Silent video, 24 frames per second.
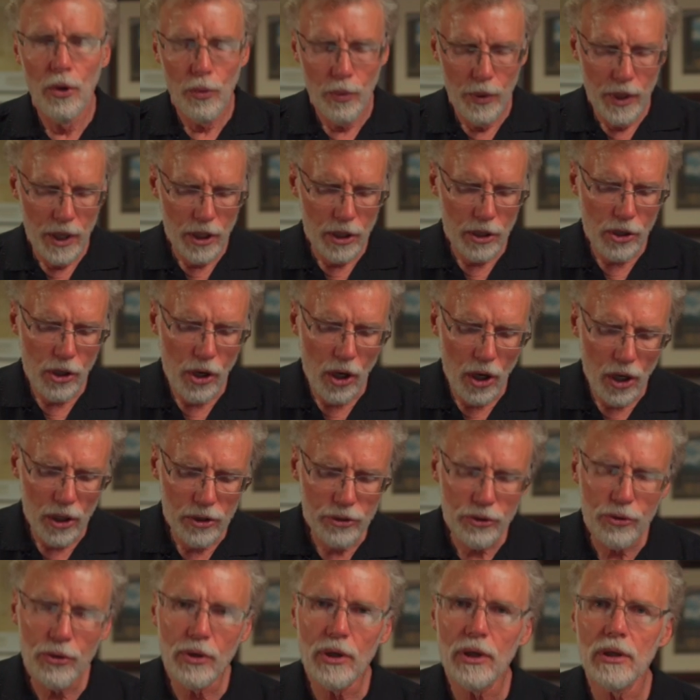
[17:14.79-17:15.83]
We are
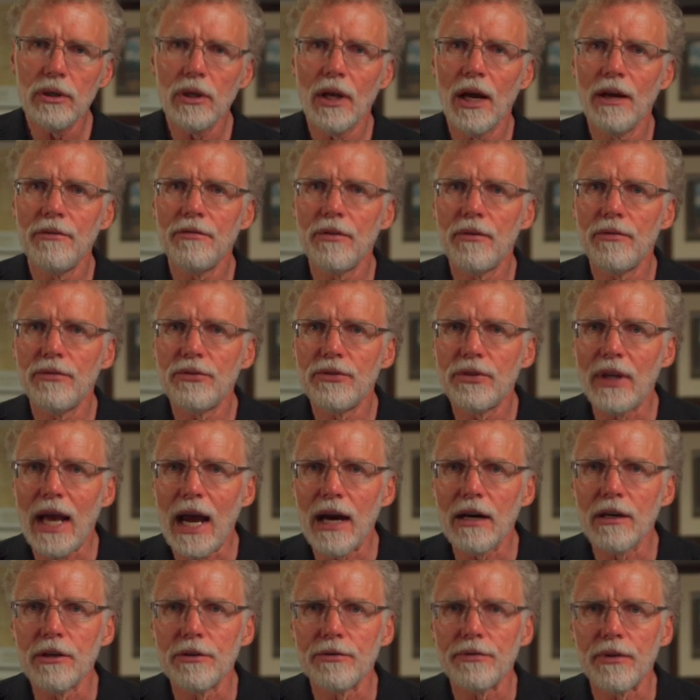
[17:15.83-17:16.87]
called to a life of
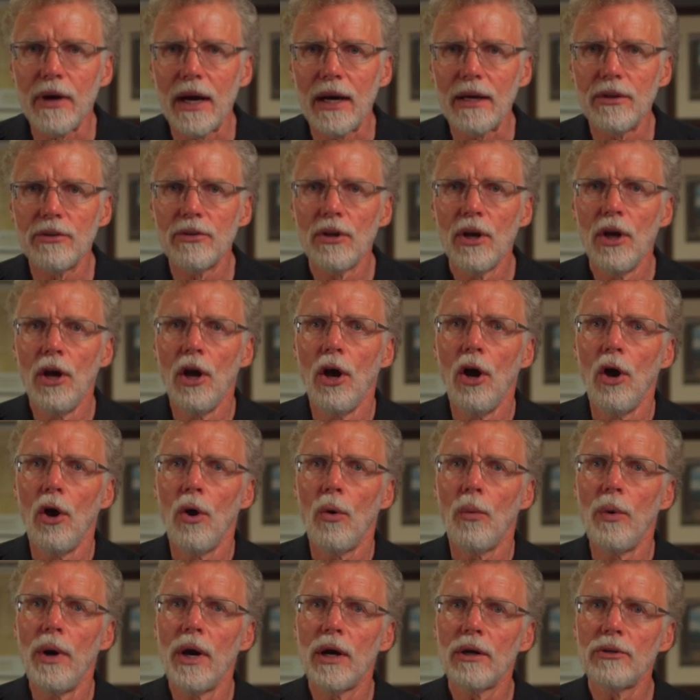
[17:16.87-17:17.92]
sacrifice.
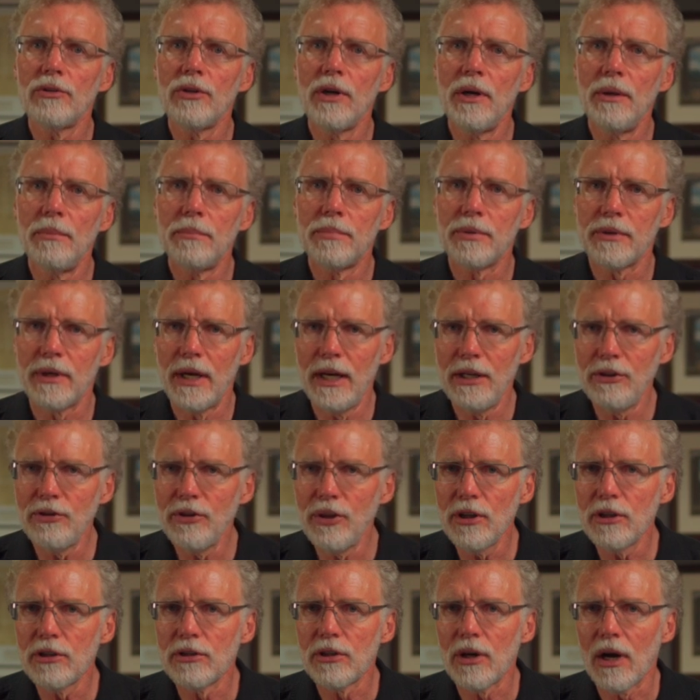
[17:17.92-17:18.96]
We are to embrace
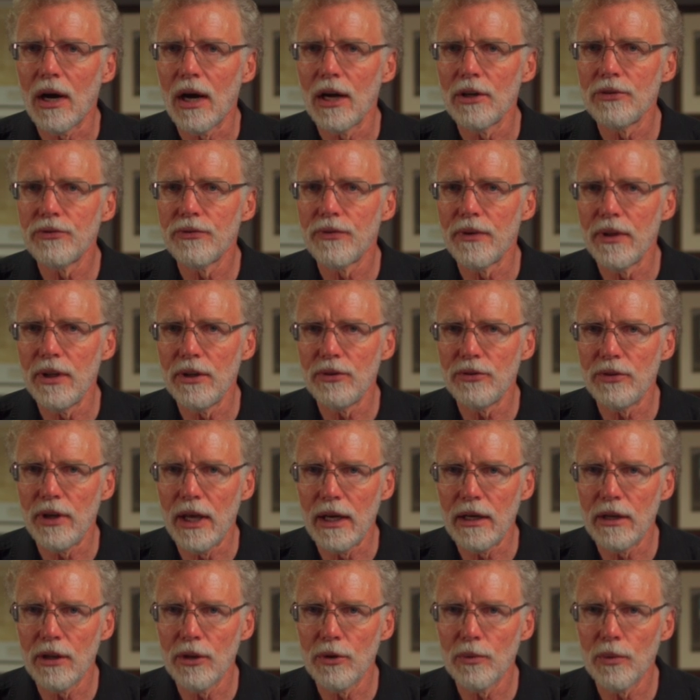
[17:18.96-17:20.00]
the cross for the
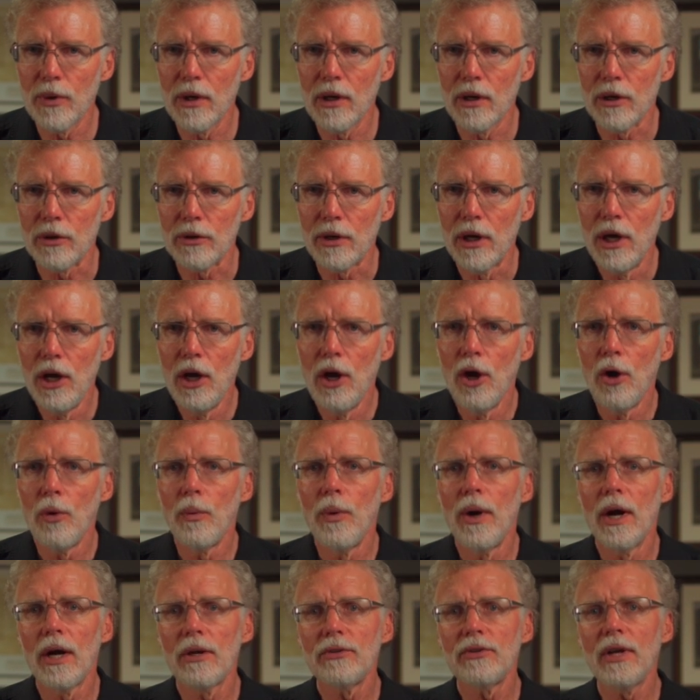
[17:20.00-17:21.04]
sake of the world.
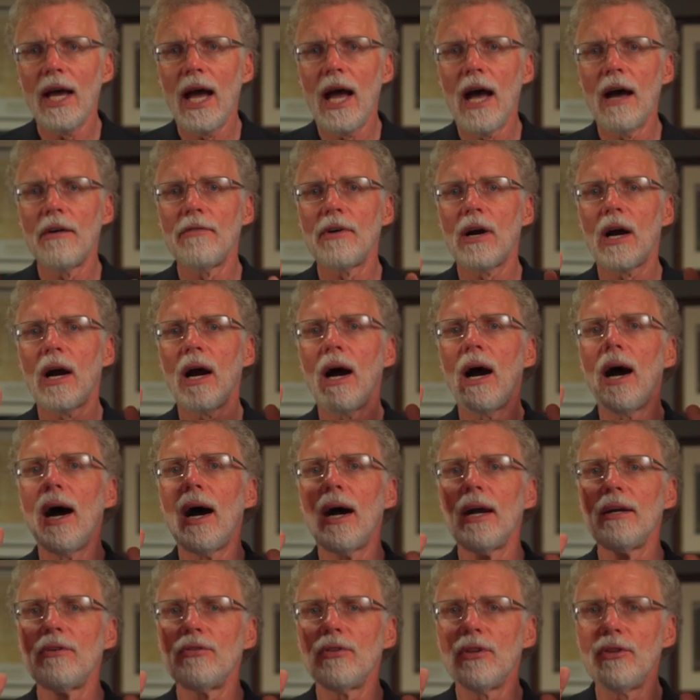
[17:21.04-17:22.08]
We are to have our
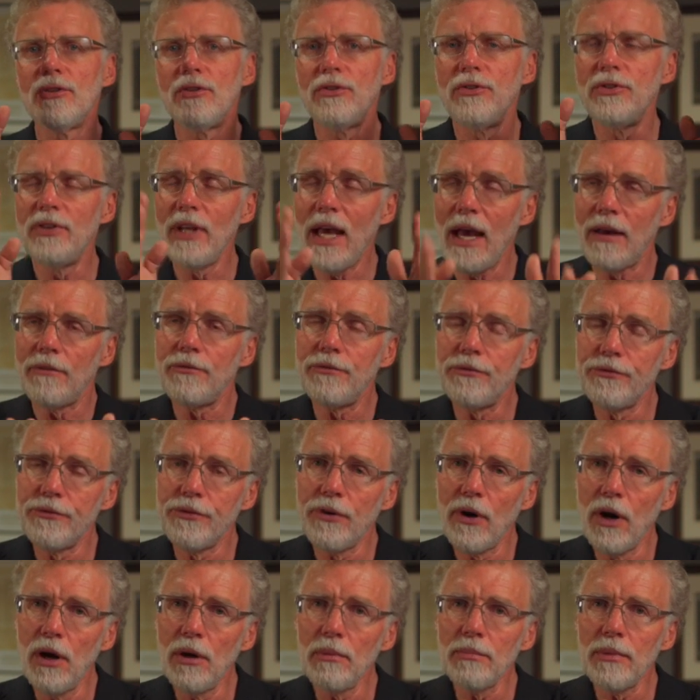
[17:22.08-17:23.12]
eyes set
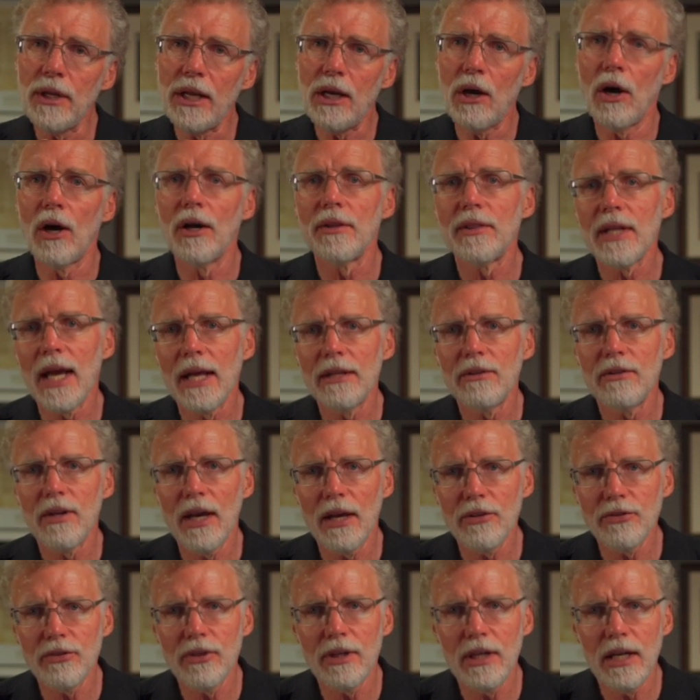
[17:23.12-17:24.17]
firmly on that
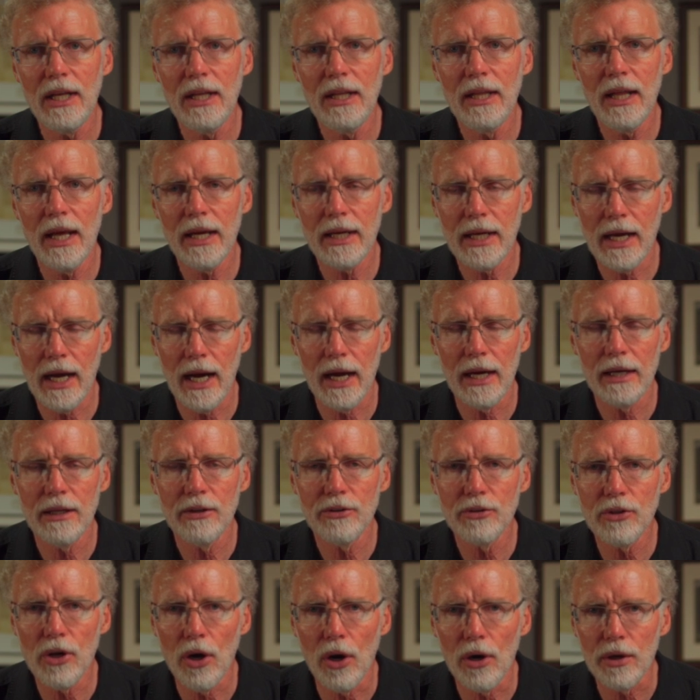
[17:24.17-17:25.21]
destiny that God
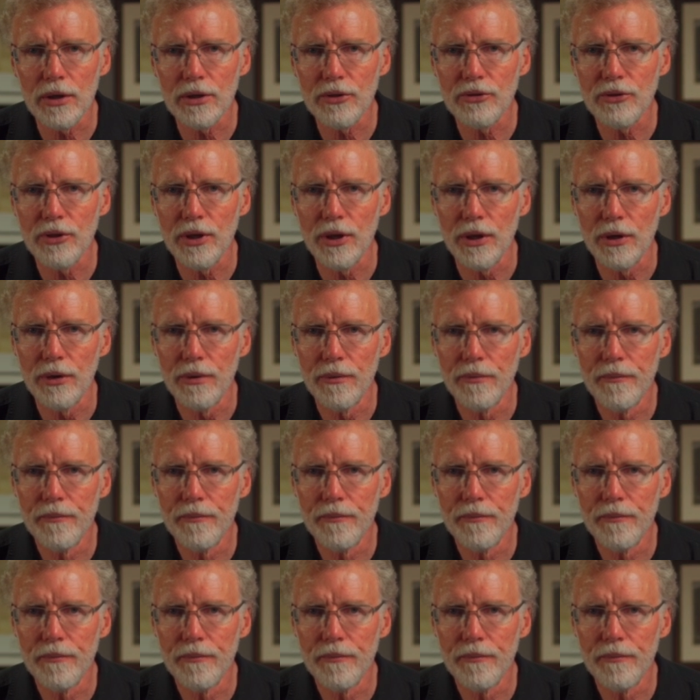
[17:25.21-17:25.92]
has called us to.